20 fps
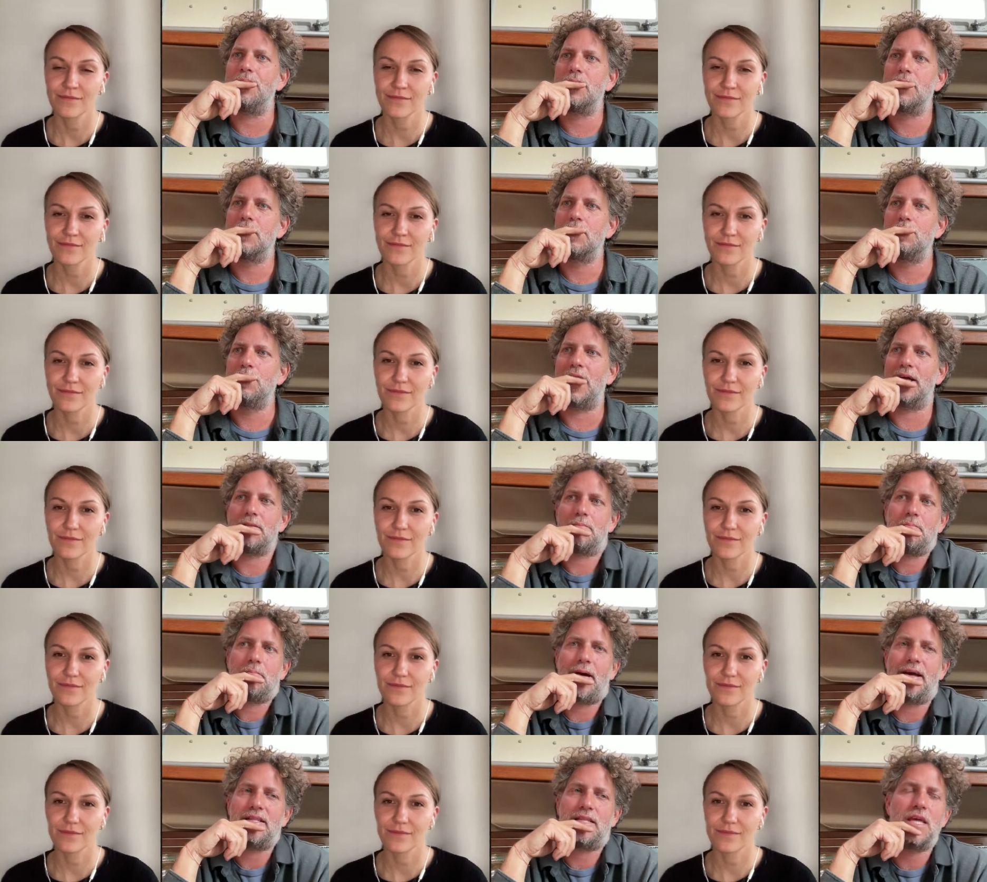Speaker 1: but
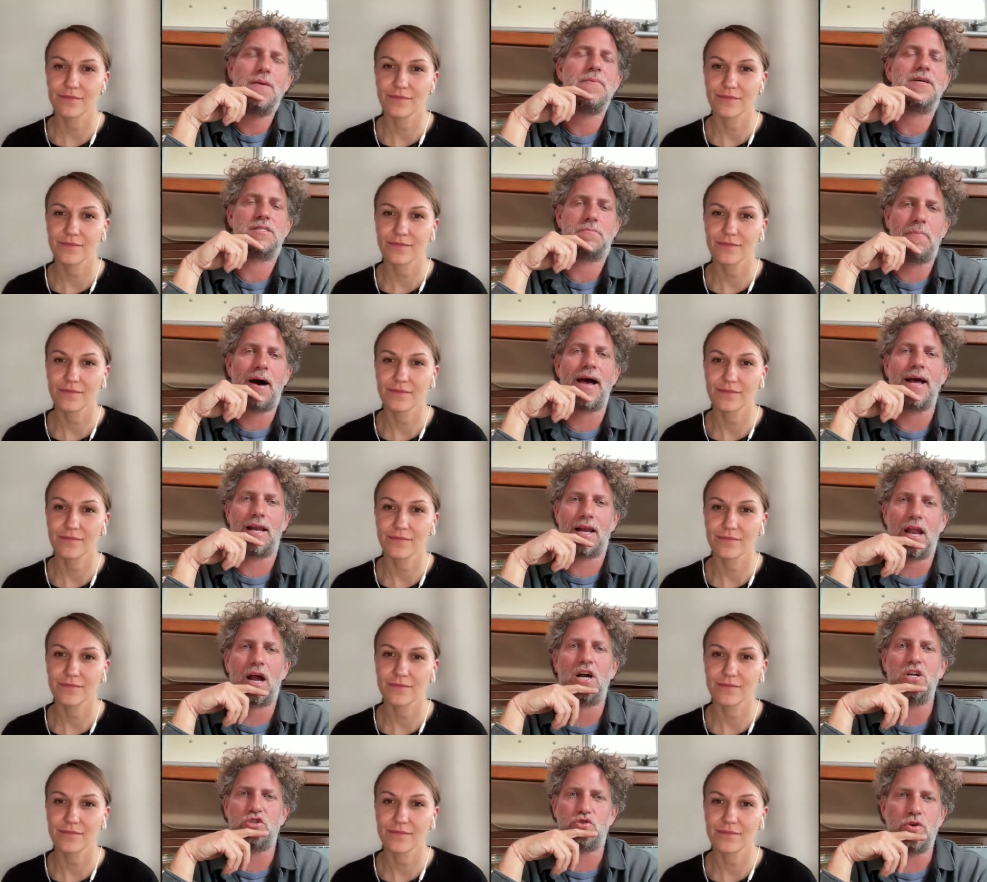my team is by and
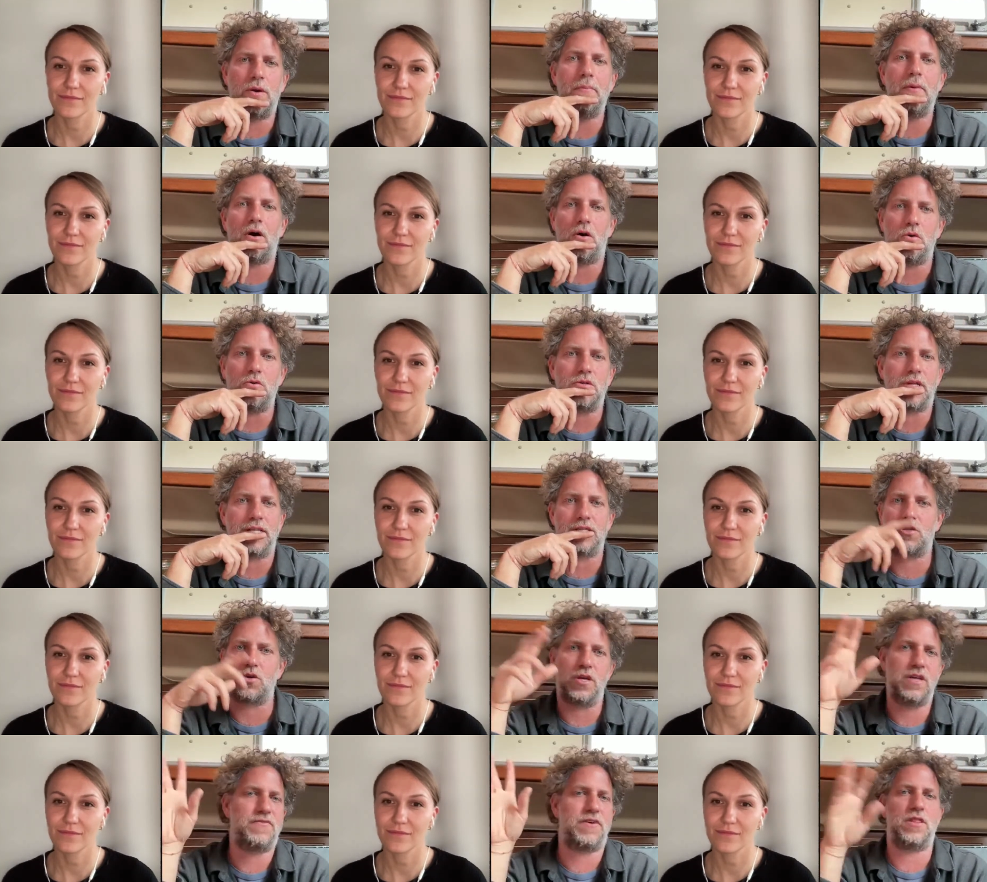large remote, and so
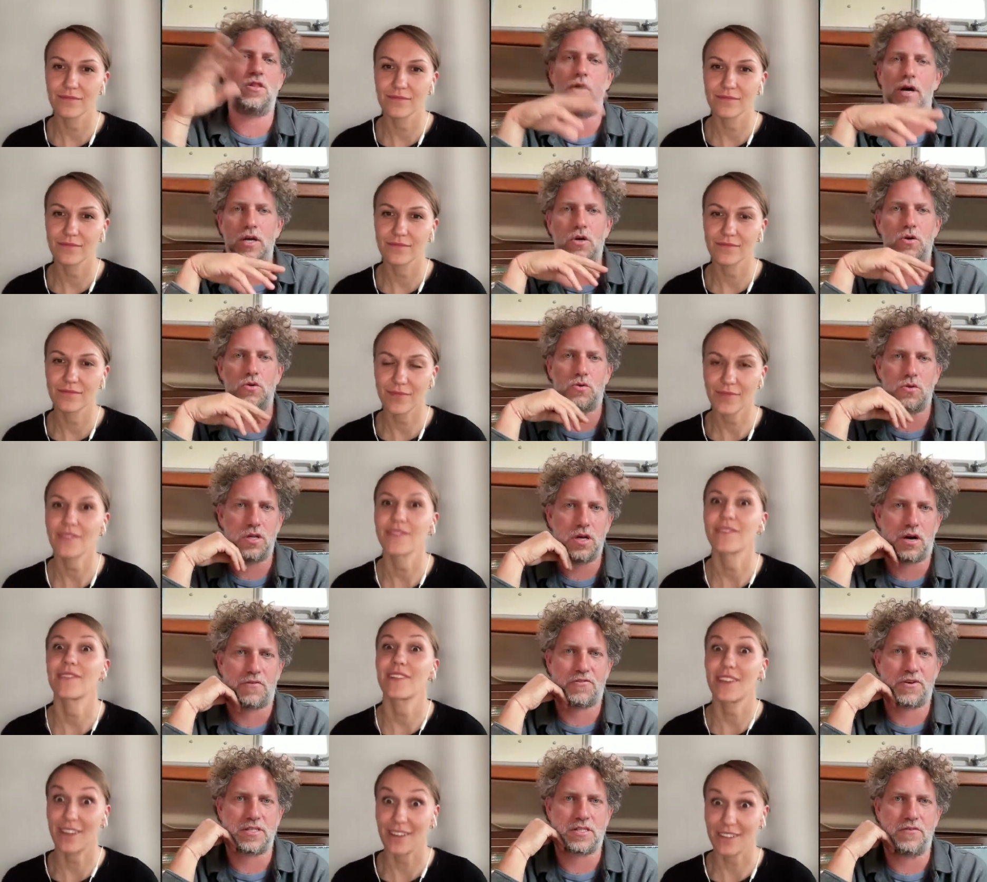even though I go to the
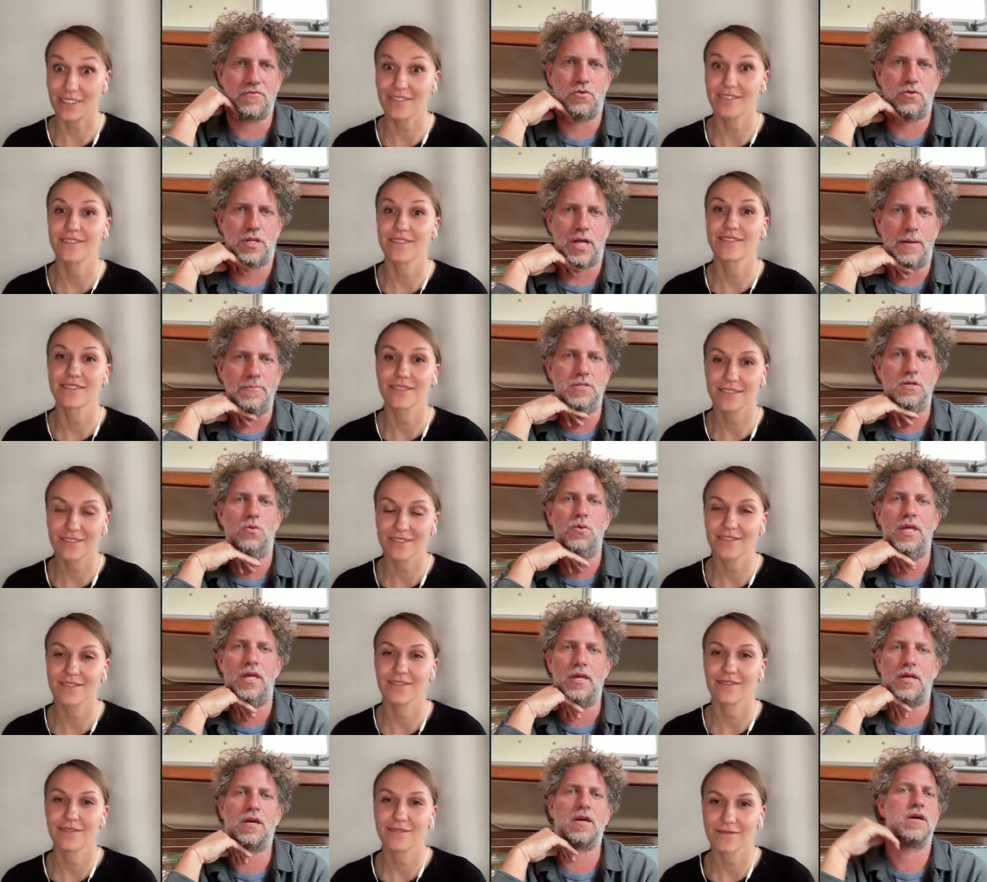office a few times a
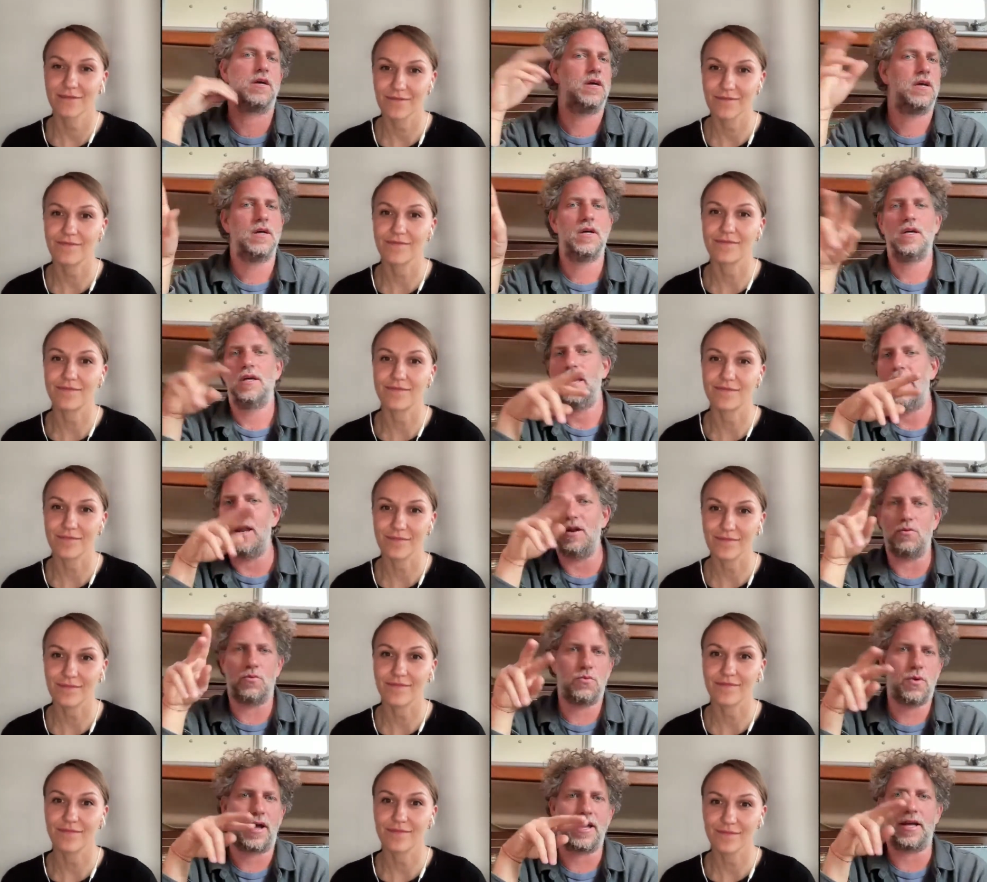week and
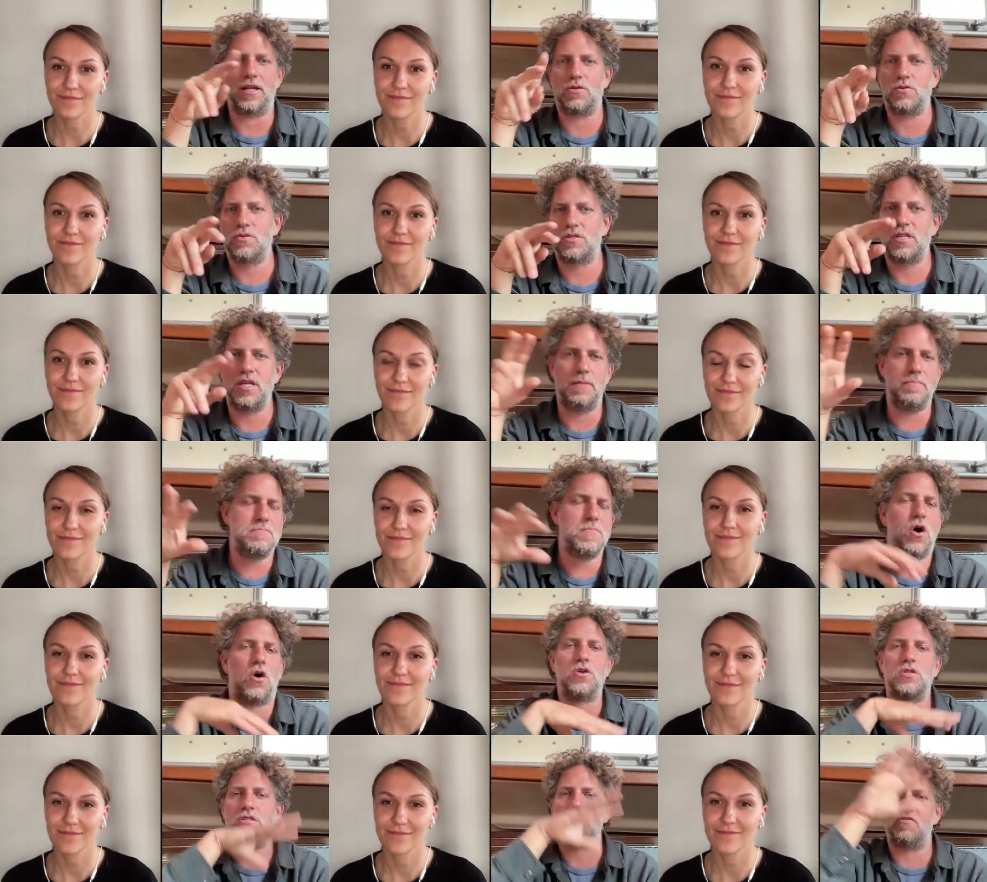I get to see
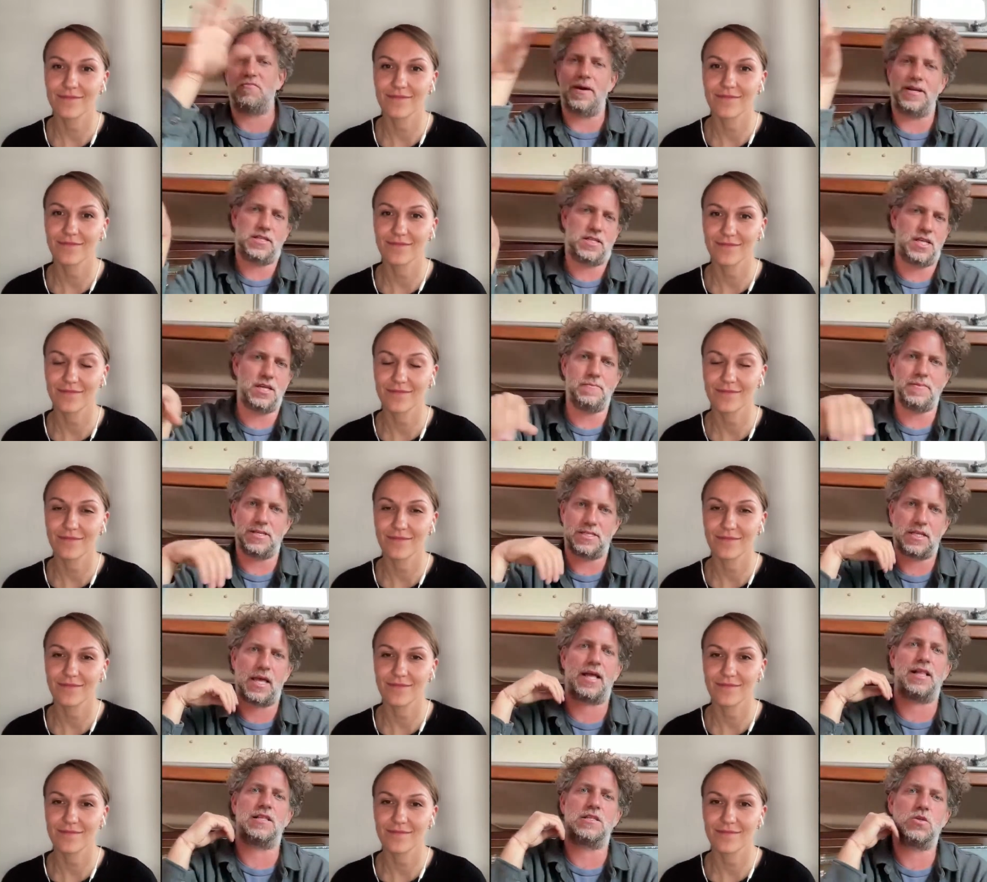most of my team is
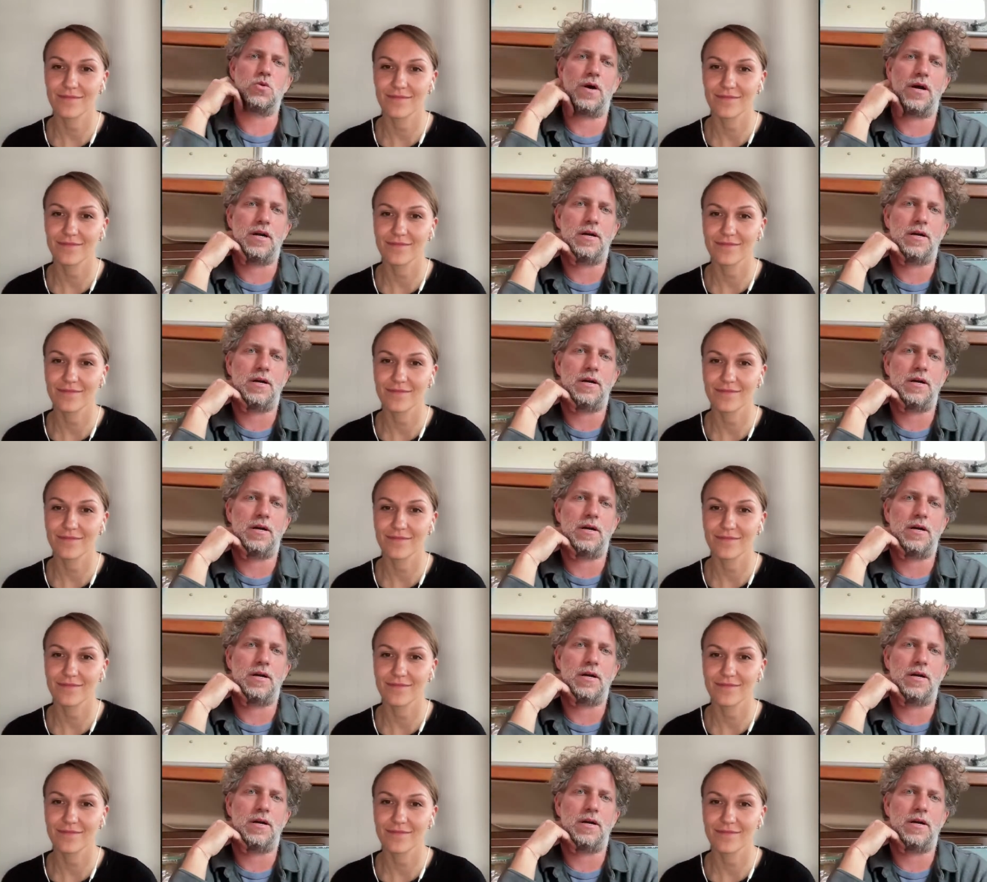elsewhere.